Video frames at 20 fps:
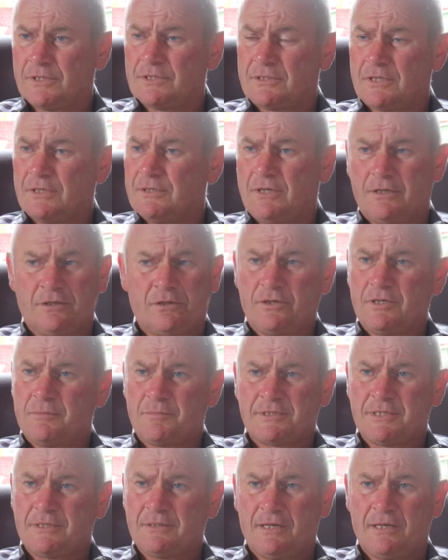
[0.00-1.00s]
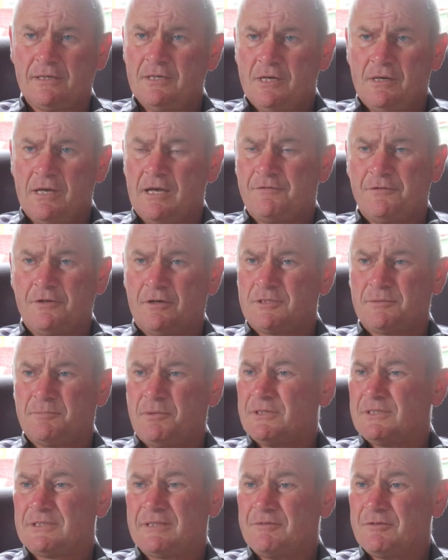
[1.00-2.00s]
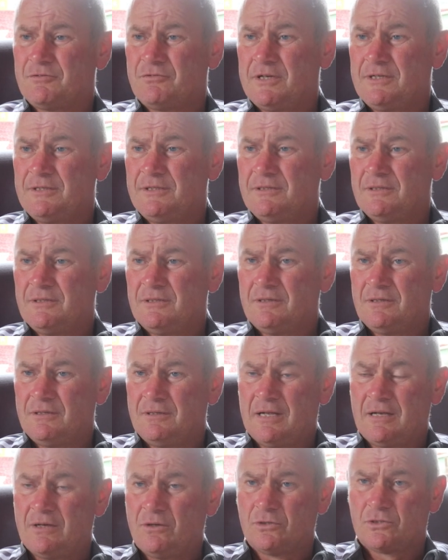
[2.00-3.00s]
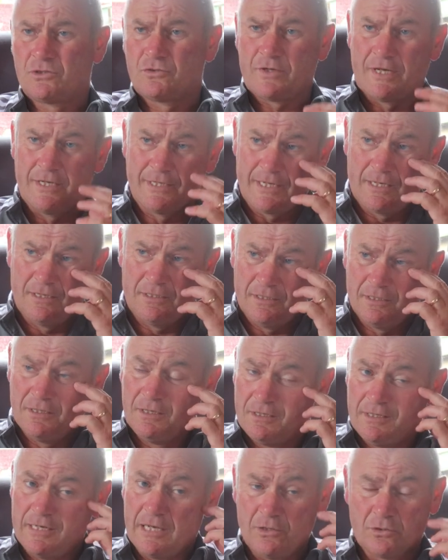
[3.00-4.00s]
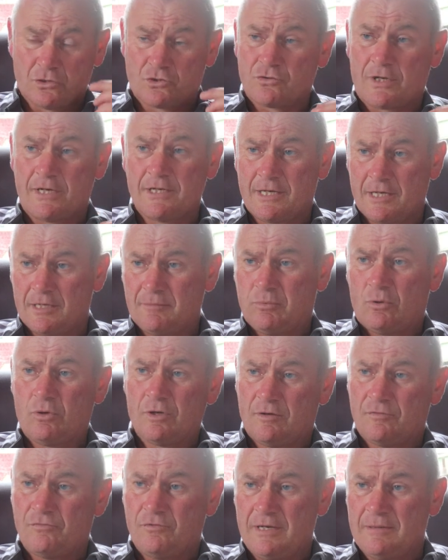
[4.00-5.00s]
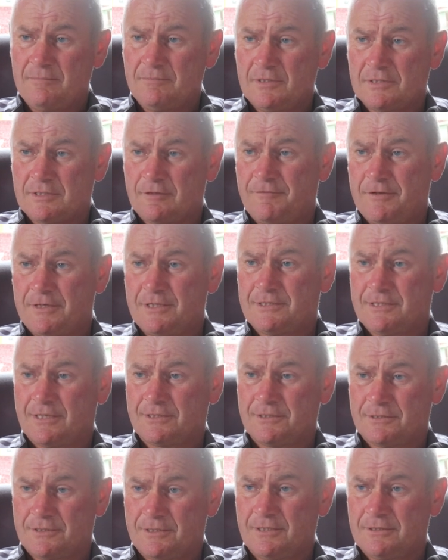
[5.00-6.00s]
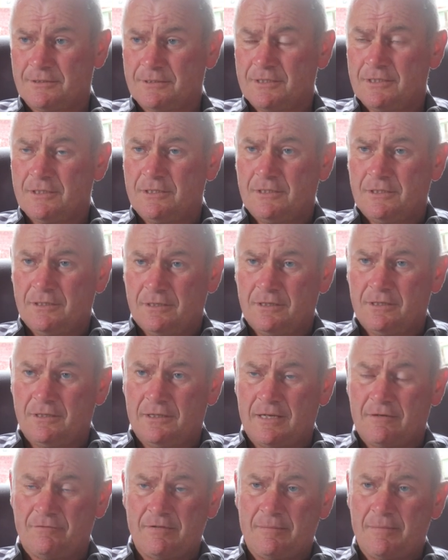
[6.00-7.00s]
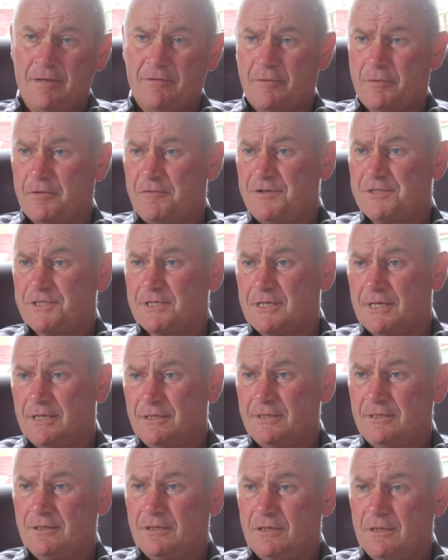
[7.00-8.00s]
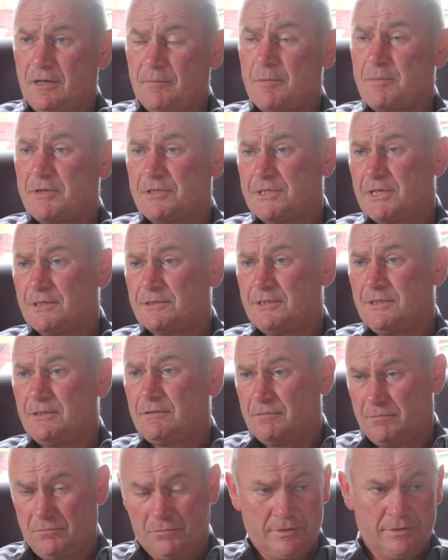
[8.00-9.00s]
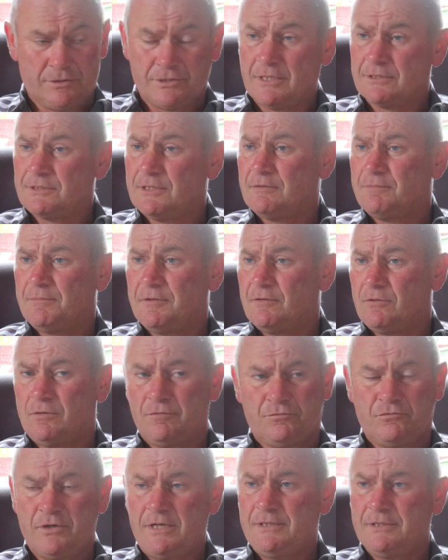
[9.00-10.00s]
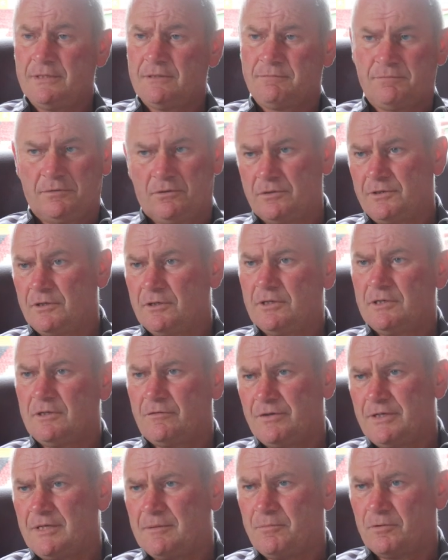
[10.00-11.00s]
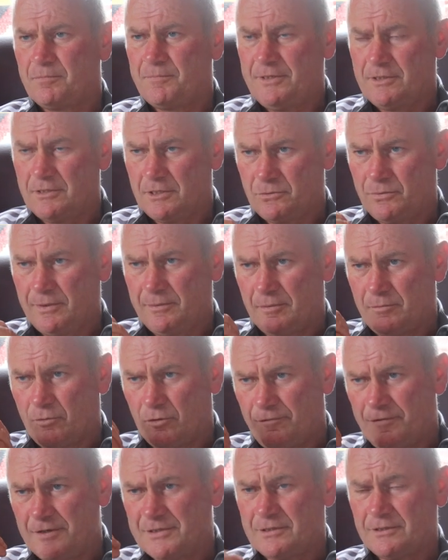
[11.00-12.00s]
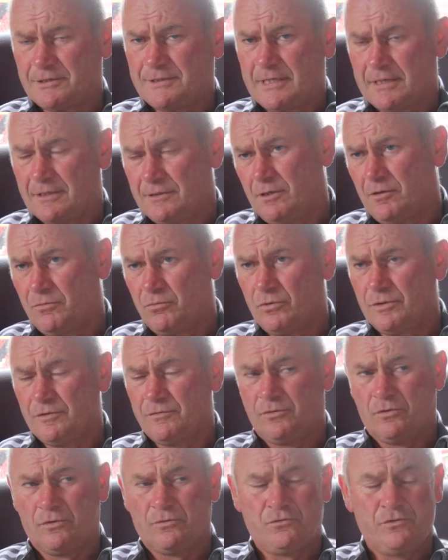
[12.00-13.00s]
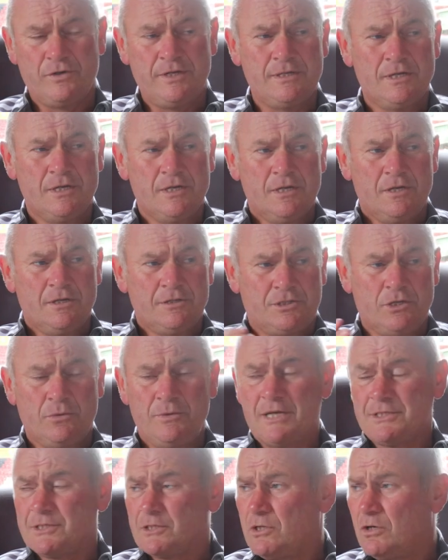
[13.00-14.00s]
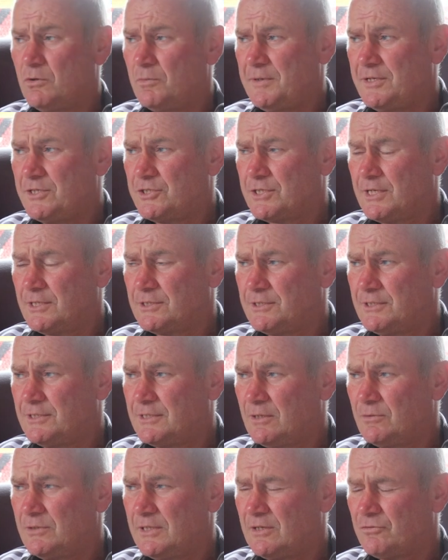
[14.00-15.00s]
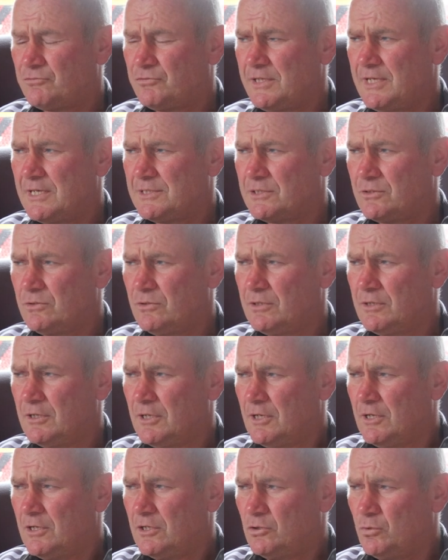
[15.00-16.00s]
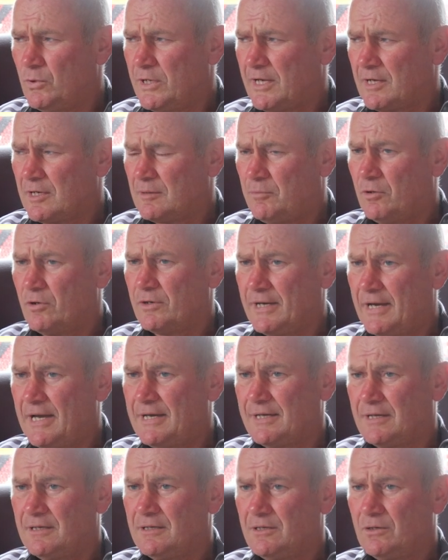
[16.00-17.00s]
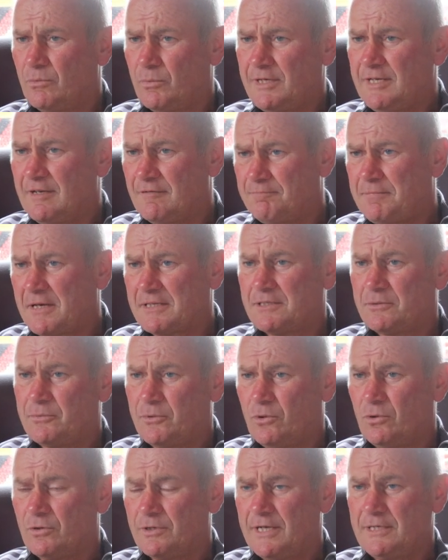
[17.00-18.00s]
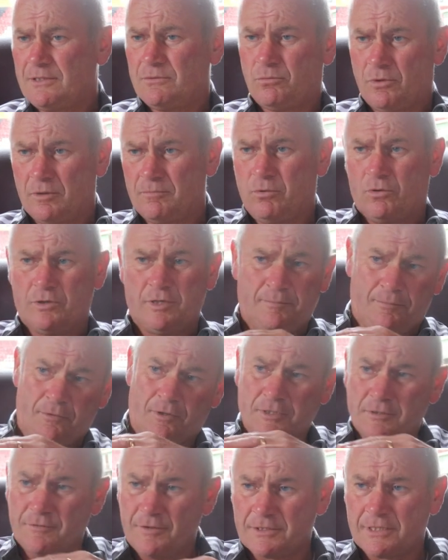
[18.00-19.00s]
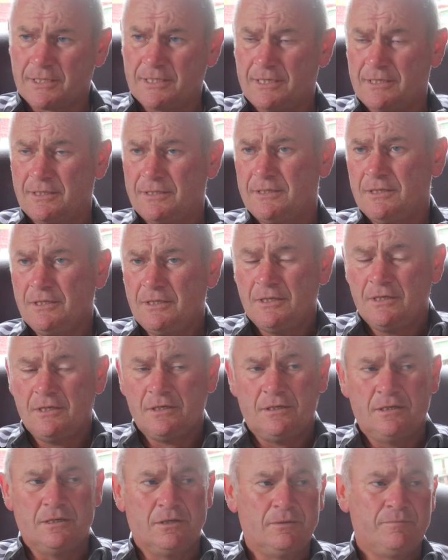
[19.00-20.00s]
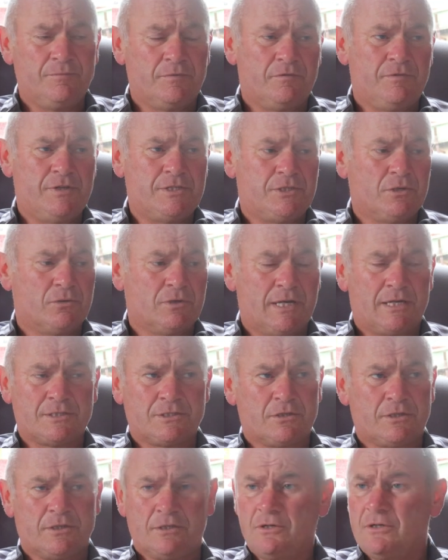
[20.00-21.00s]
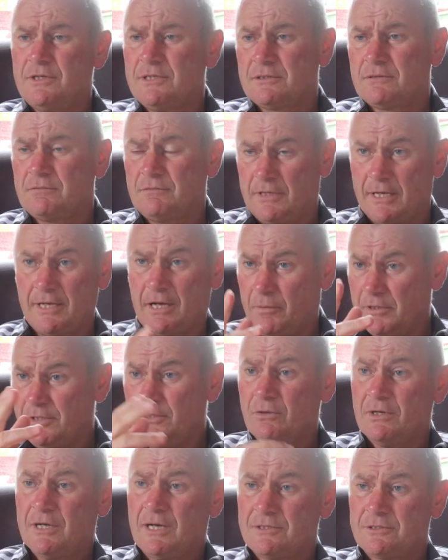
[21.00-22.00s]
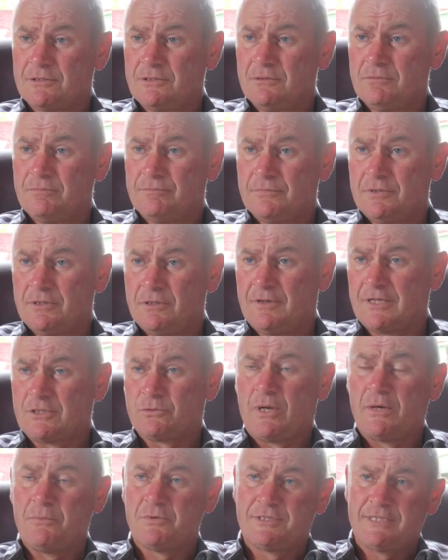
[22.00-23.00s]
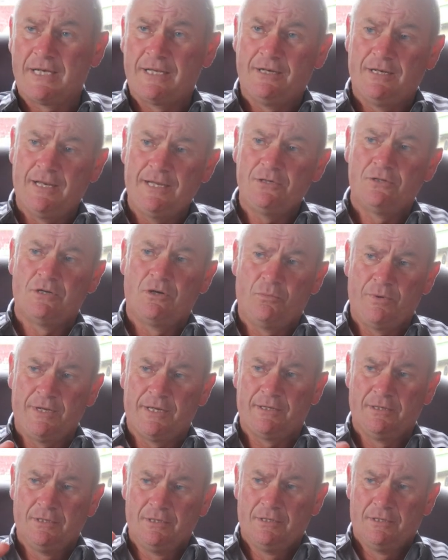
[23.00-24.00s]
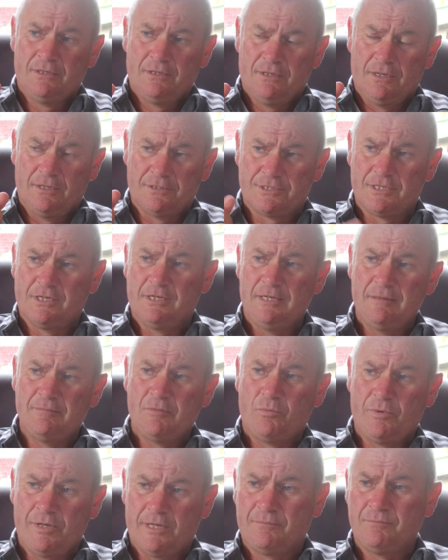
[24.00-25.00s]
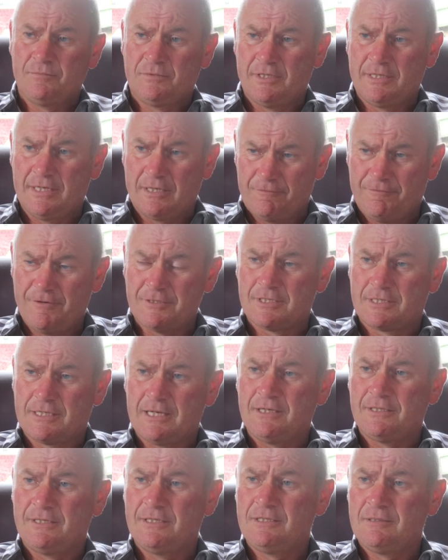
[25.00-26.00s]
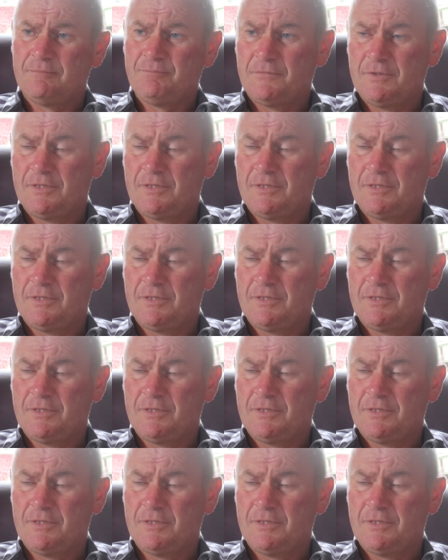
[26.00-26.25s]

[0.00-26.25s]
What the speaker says: We just 100%. If not, it's pointless having a friendly. Let us try to get the ball off them as a fitness exercise, and let them have our physicality. I remember Chelsea before, 3-0, unheard of, innit? But because we were more physical second half, 1-4-3. 2 years ago, we beat Chelsea down here. 3 years ago, doing that upon header, when you battered about all night, one ball in the box, physicality. Now, these young lads have got to learn it, like our young lads do. You know, that's why we're sending Leo away and Salim away to get physicality in them.